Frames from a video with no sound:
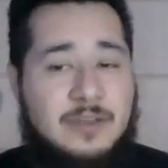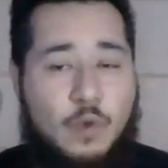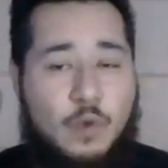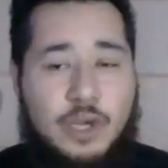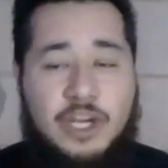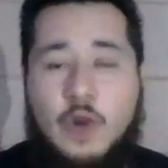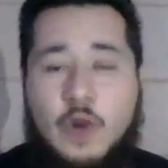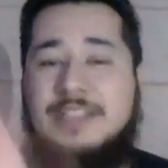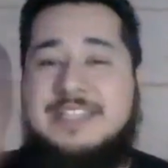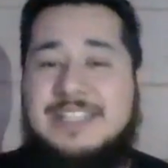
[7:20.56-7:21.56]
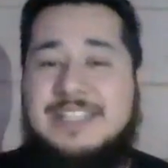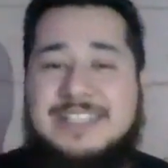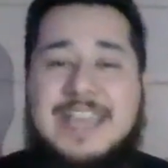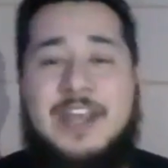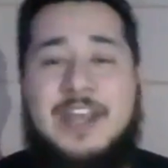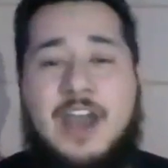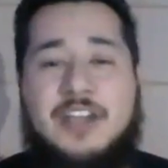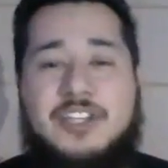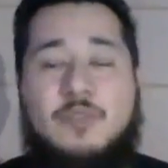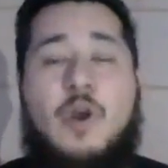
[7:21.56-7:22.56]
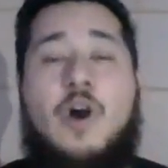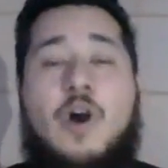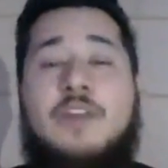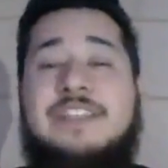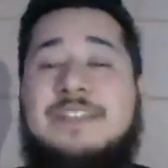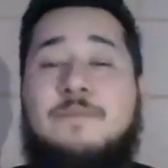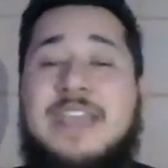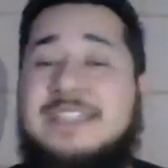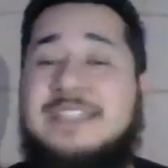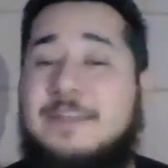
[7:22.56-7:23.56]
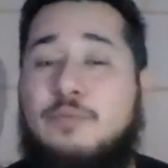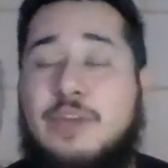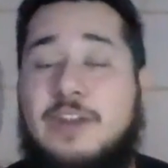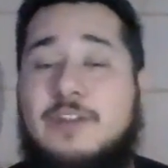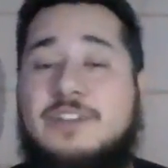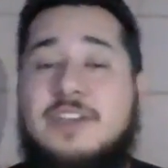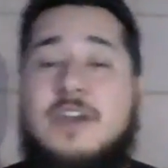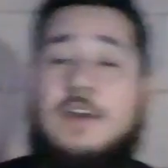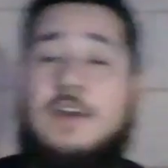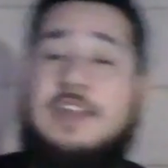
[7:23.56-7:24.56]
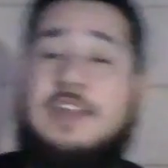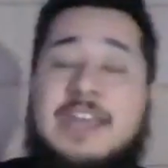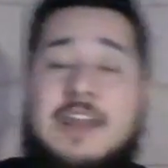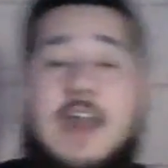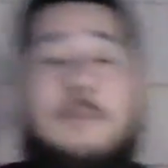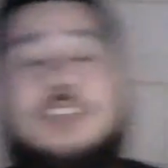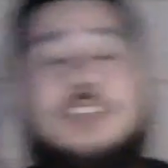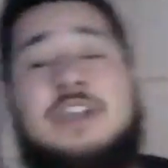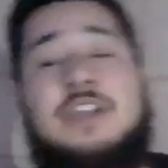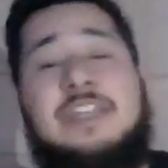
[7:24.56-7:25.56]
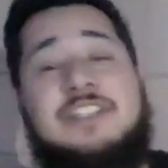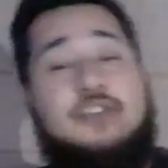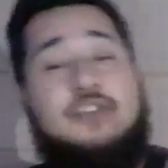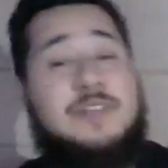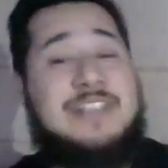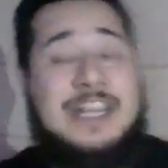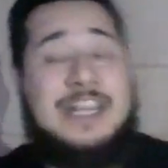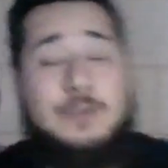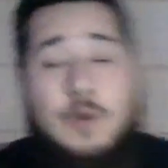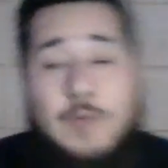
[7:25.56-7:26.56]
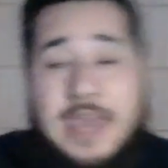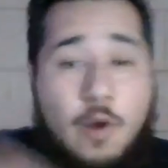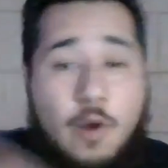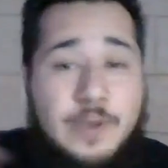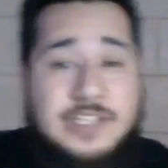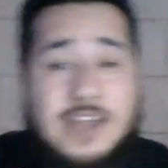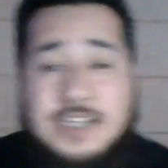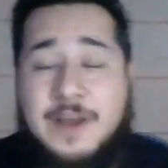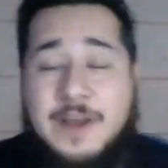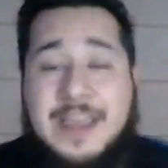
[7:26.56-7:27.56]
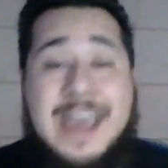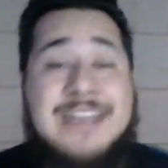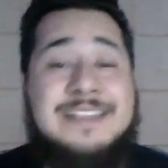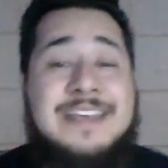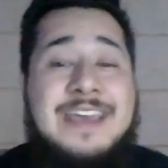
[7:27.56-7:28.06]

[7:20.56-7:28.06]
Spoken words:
we're going to go into the second auction where all these amazing breeders are going to get an opportunity to do exactly what we had already talked about, guys.